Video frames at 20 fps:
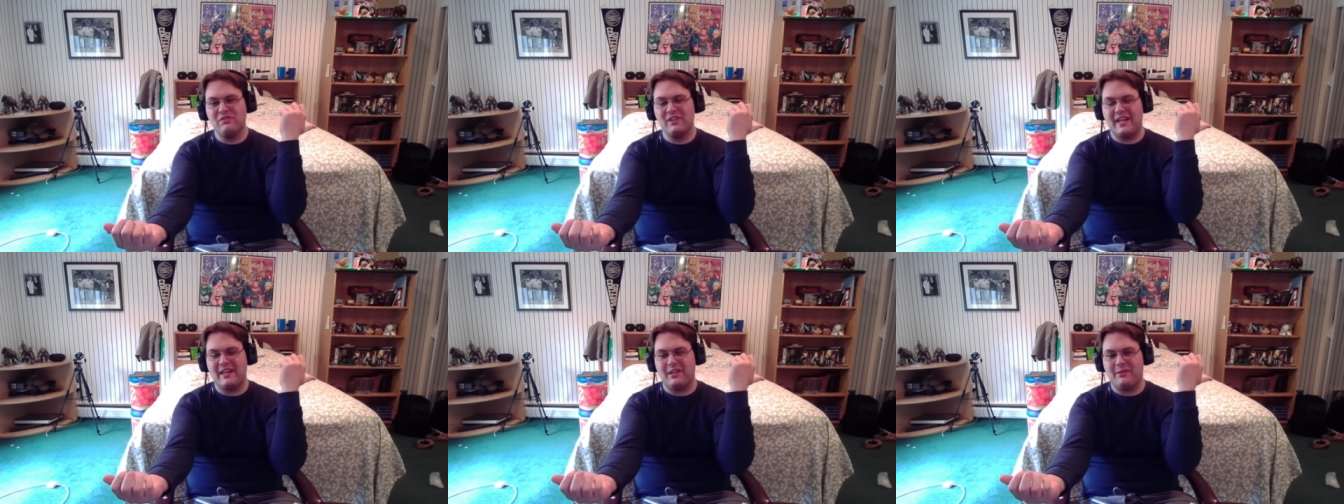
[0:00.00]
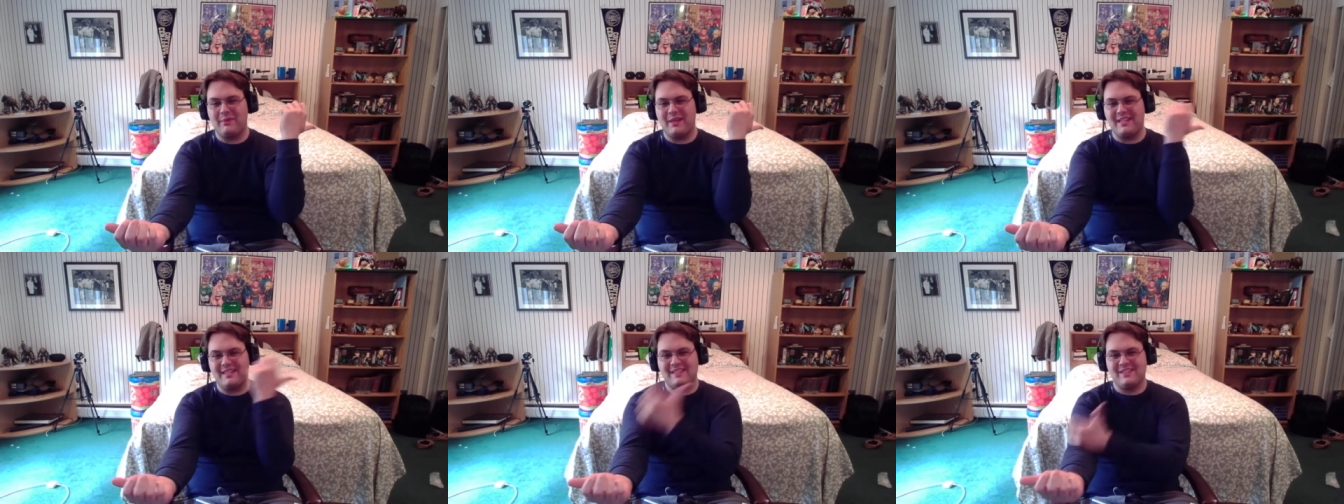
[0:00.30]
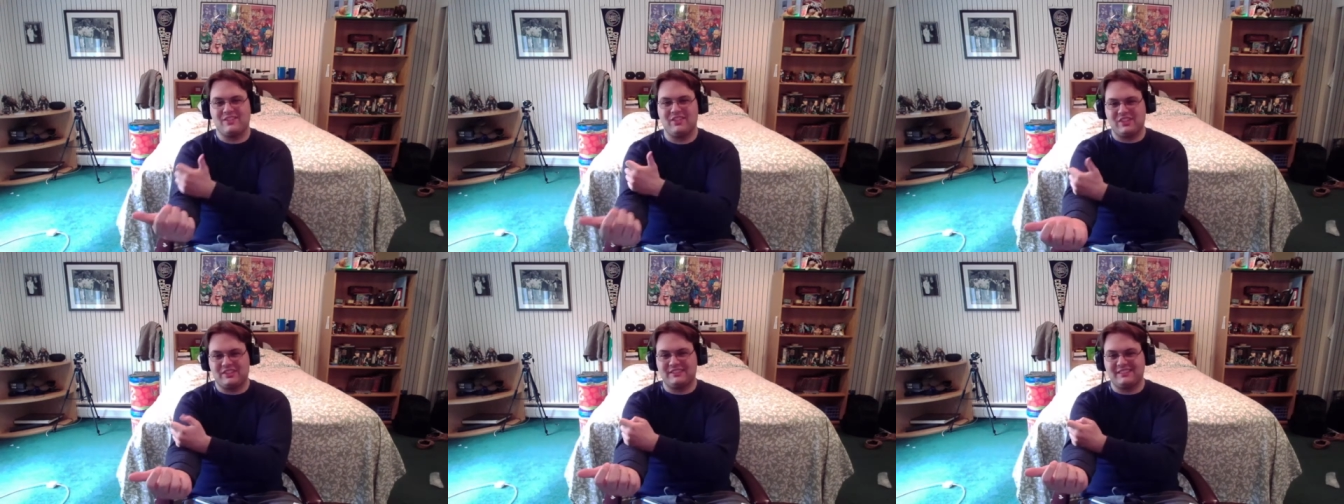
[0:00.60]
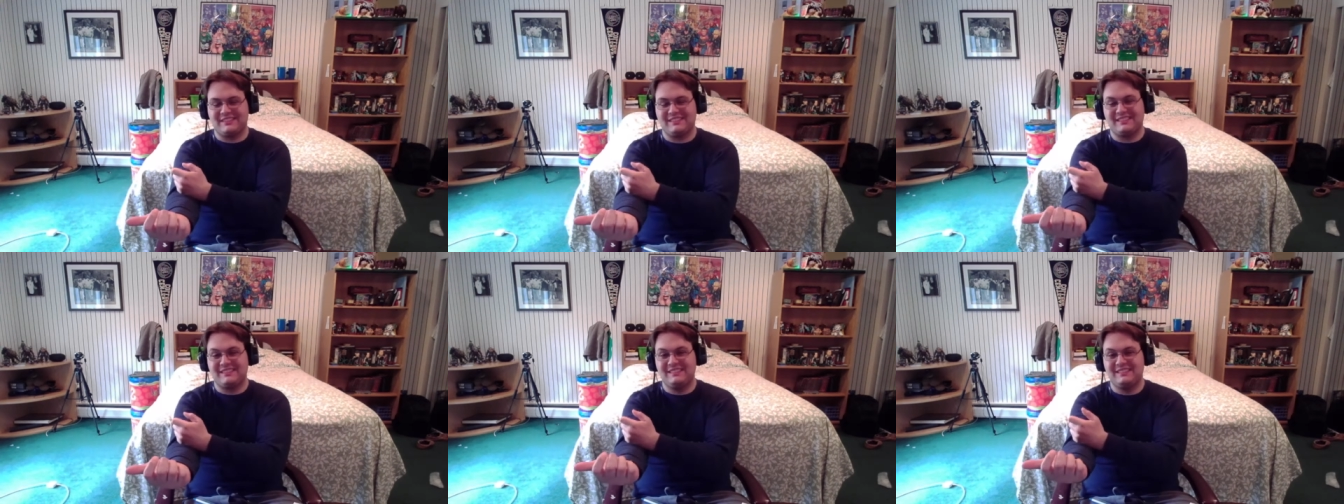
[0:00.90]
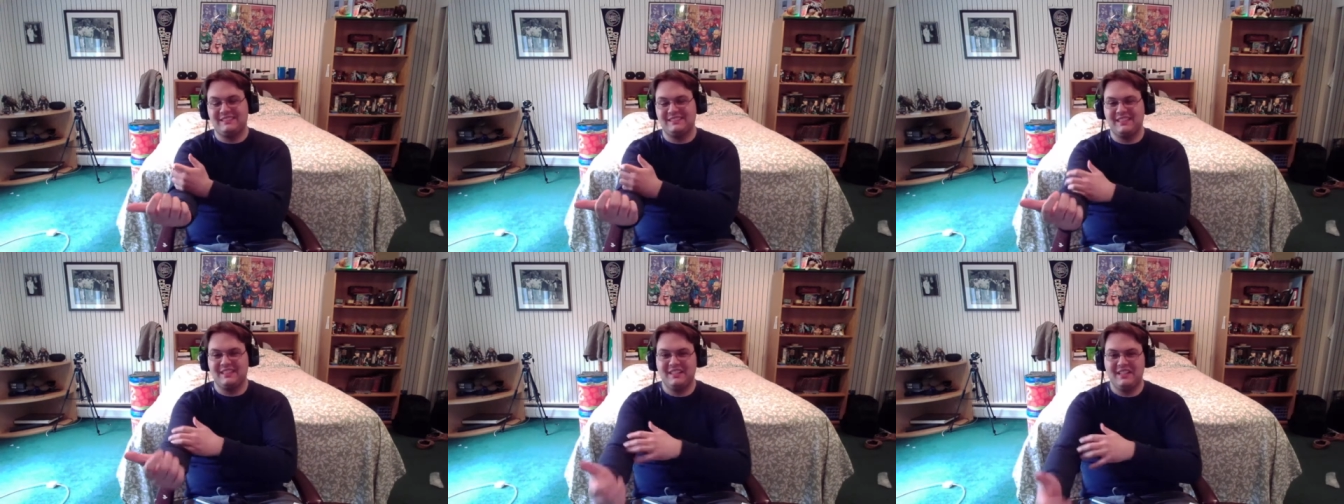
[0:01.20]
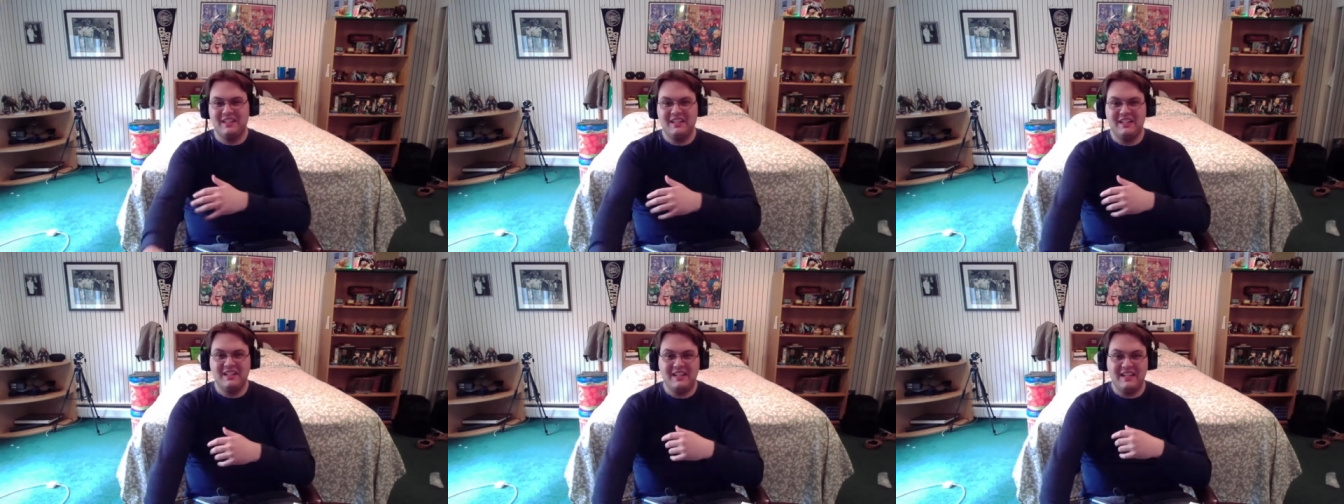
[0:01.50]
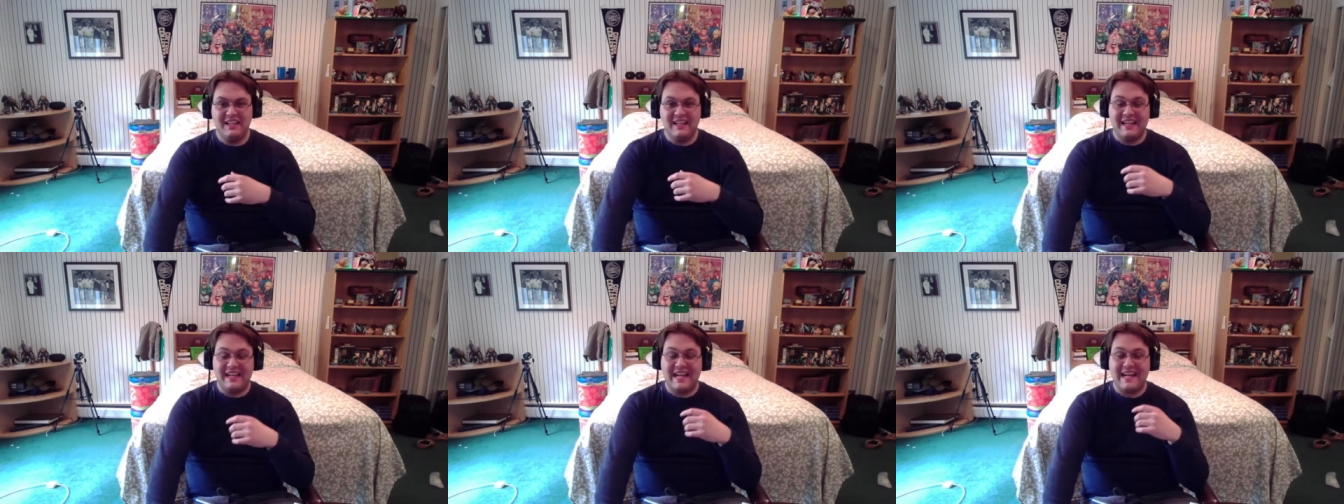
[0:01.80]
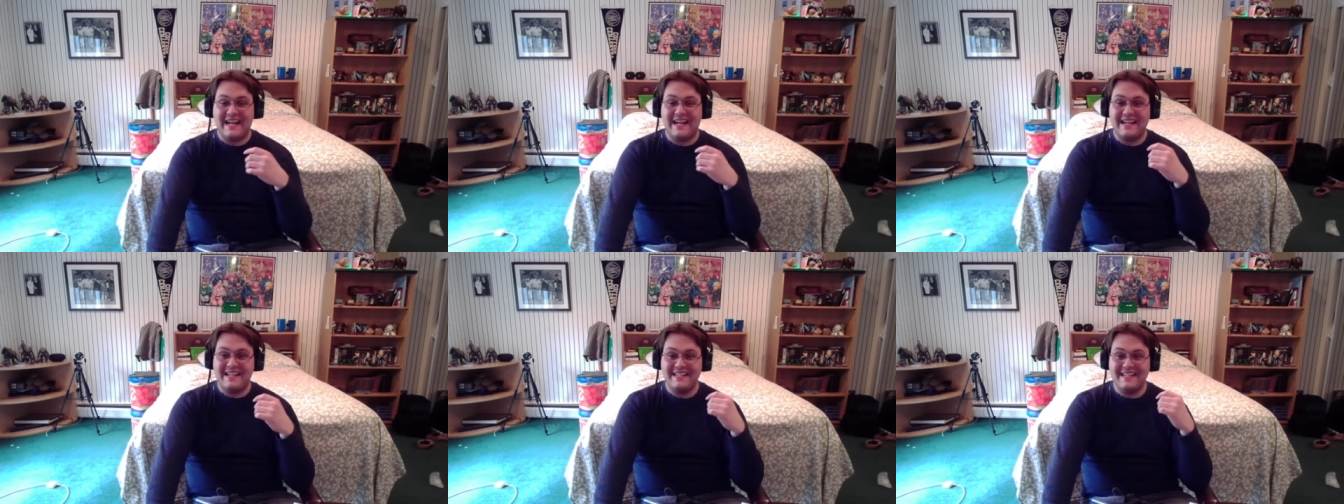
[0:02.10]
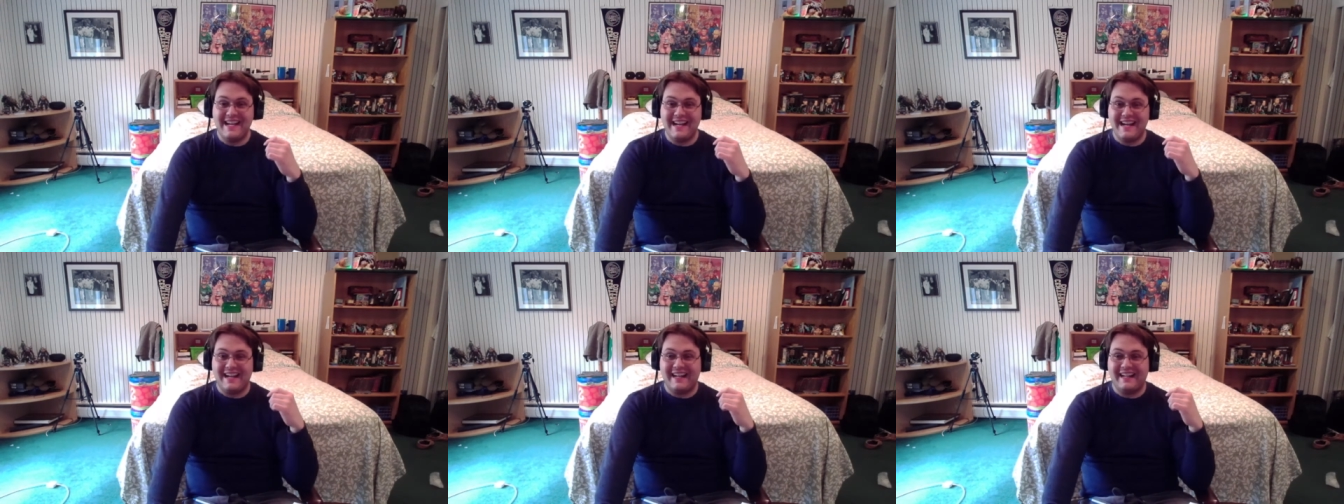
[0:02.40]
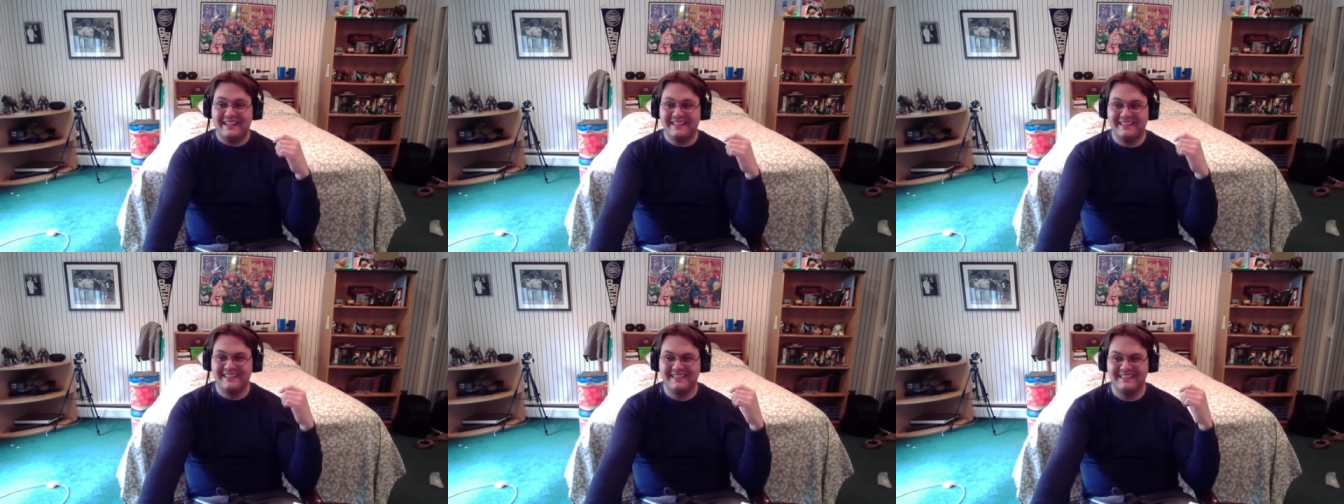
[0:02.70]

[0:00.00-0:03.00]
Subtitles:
elements. And yeah,